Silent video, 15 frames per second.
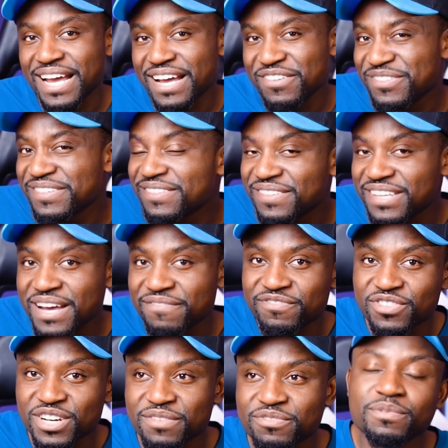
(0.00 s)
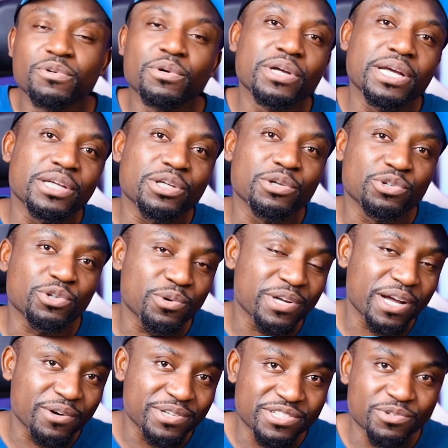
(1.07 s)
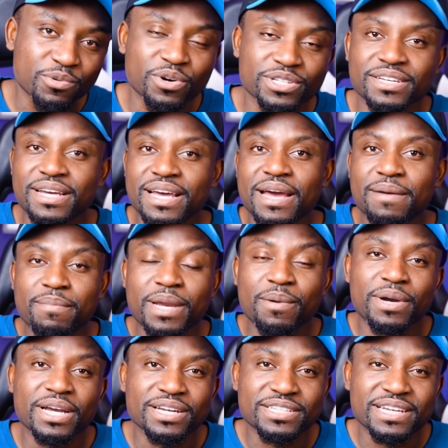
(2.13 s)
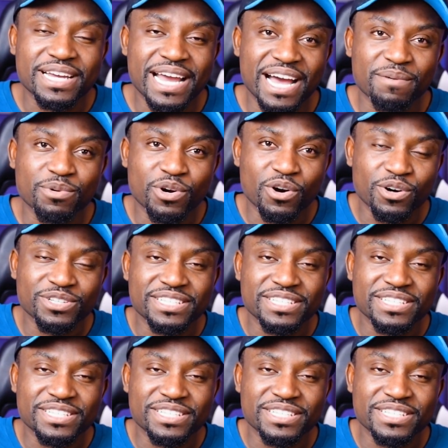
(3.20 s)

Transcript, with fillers: actually don't have travel footage to show you how this works, but I'm going to use an app called